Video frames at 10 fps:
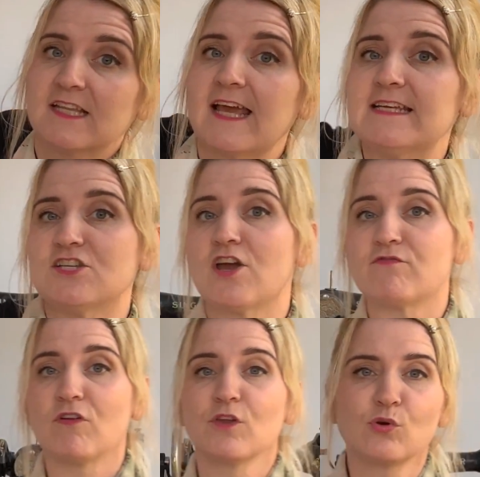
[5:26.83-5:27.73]
the lady
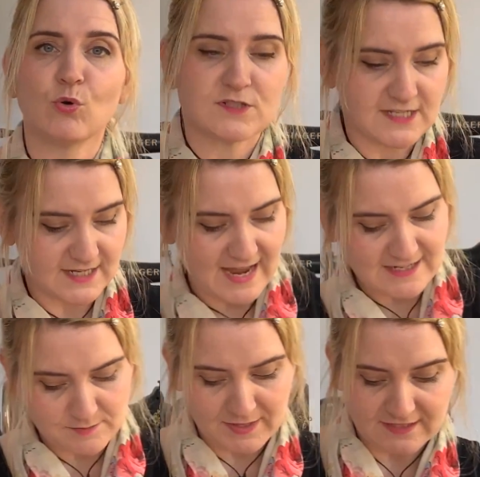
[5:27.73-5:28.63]
over on the Corset
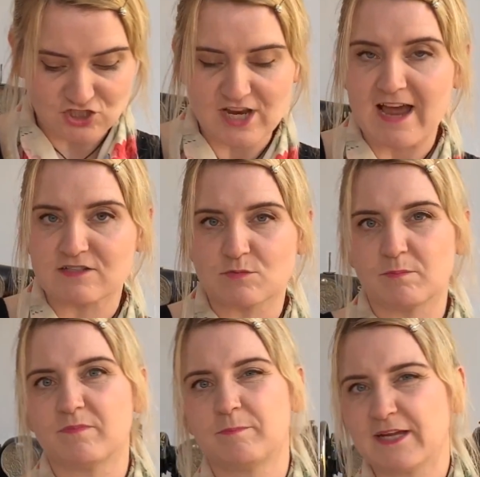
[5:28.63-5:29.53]
Academy and share
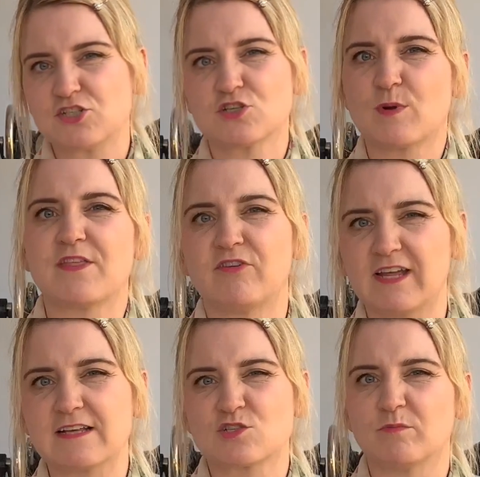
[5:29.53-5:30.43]
some pictures with her and
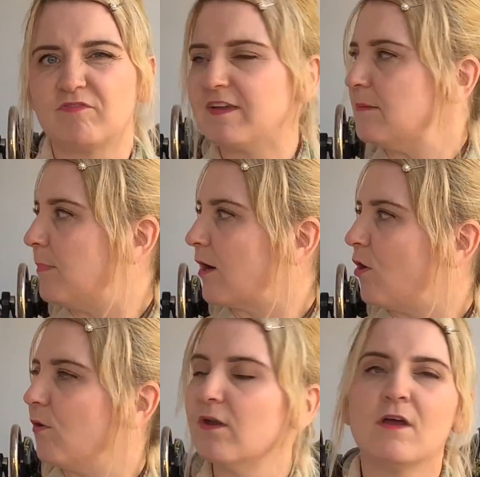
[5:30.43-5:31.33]
get some feedback
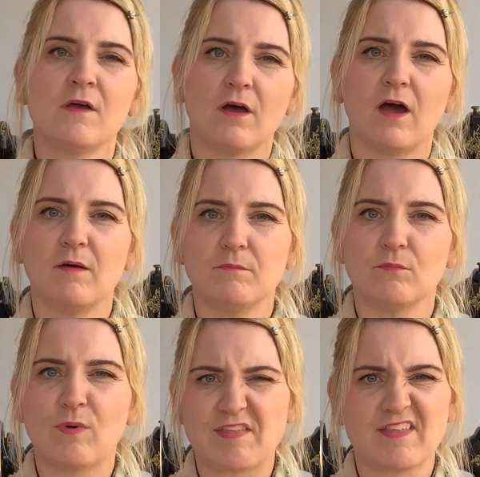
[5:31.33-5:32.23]
on
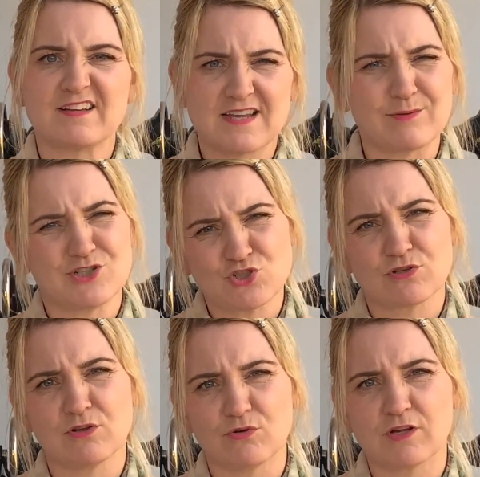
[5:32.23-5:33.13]
whether that's how it
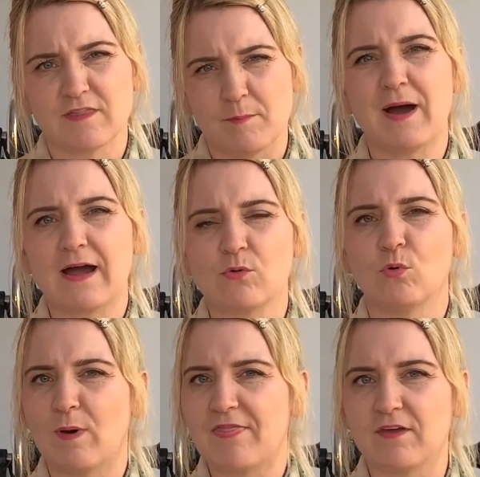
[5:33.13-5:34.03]
should look at the back,
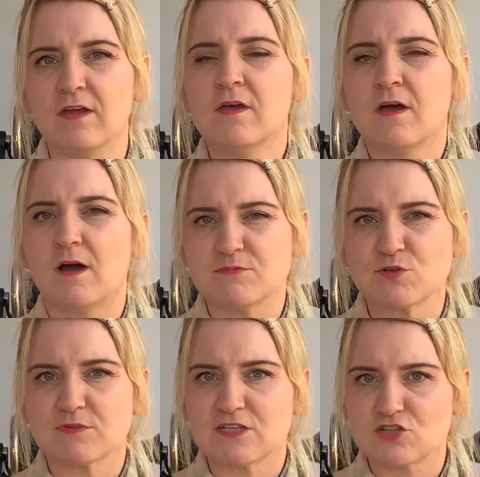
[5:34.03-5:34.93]
or whether
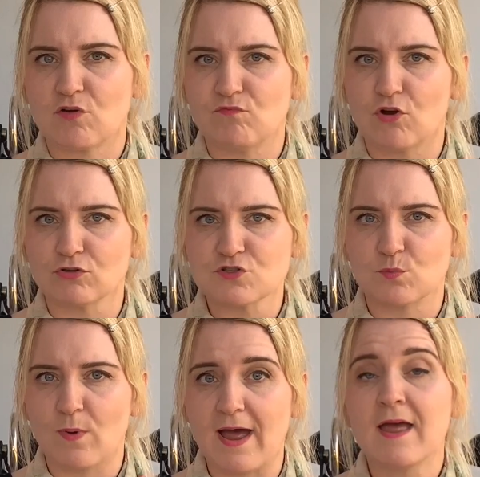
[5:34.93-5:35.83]
something's gone wrong
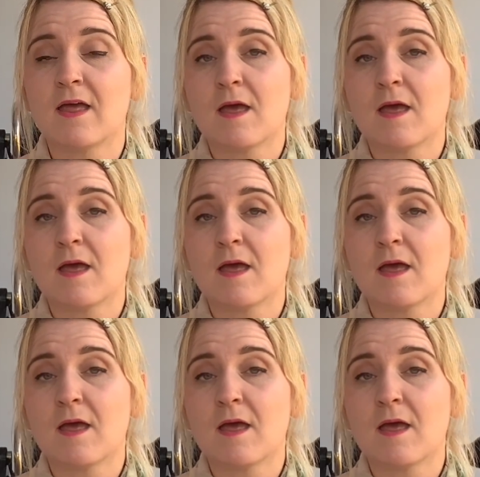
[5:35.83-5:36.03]
somewhere.